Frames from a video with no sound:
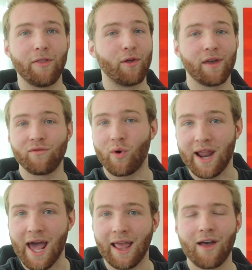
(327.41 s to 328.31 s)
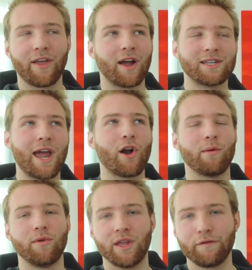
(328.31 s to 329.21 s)
they only have one ad account, like a
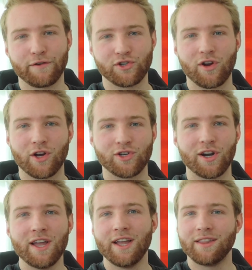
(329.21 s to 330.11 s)
terrible infrastructure